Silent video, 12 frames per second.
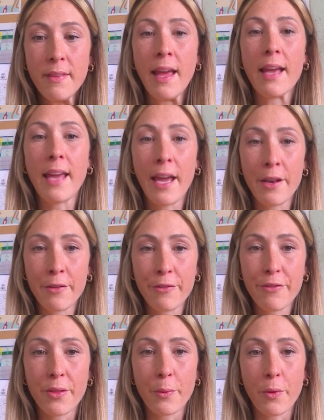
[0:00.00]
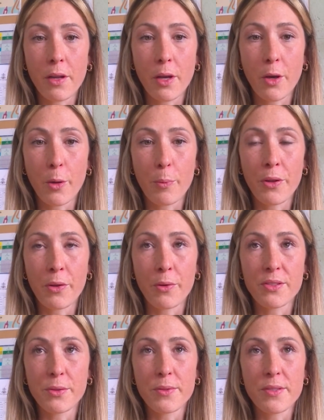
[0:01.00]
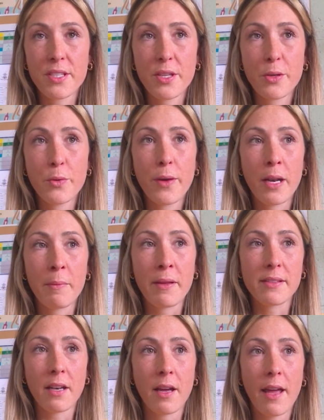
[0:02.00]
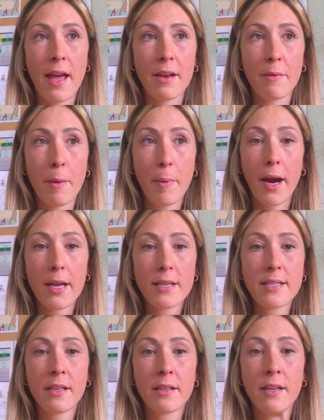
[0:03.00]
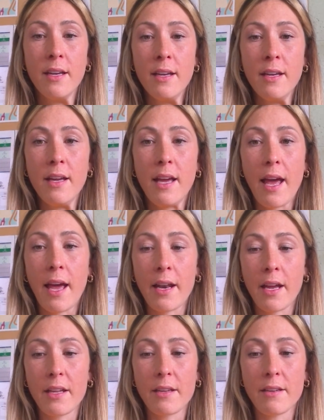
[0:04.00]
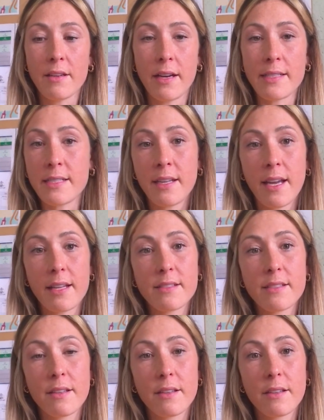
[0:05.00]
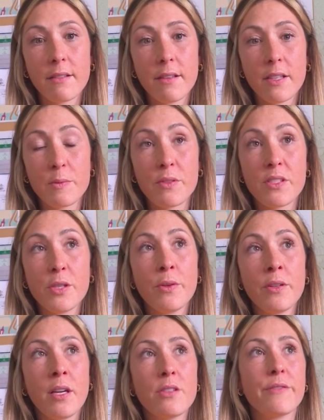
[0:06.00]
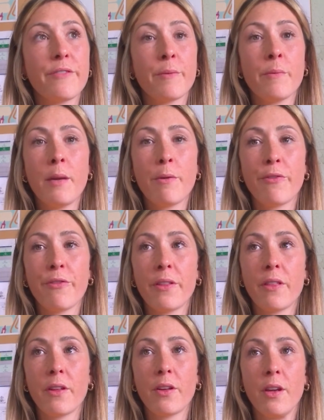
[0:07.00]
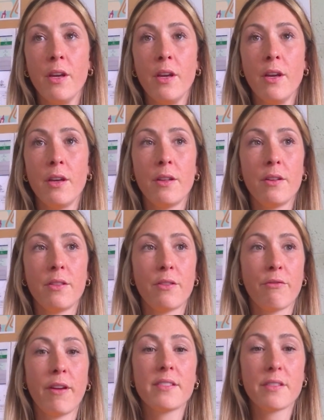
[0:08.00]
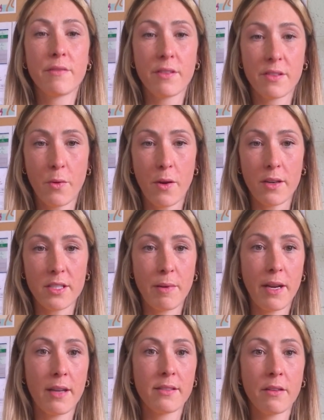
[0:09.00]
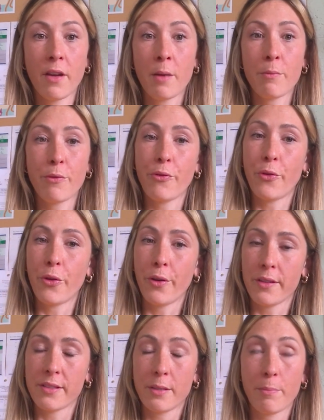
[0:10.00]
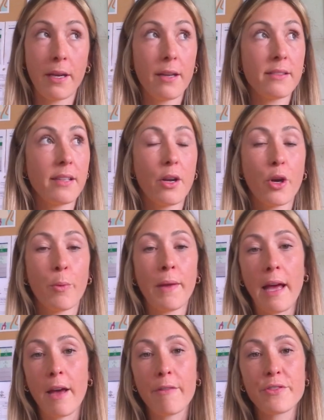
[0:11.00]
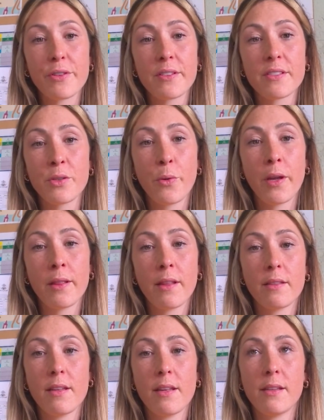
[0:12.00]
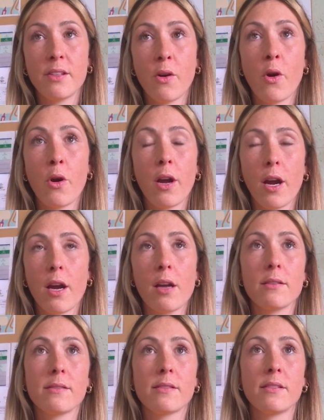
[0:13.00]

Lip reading: again for the World Cup, So it was two elements that I had a part in, and I didn't get to, I suppose, do it, not just for me, but for the rest of the squad, the players that have gone before us, the players that are coming after us, knowing that these young girls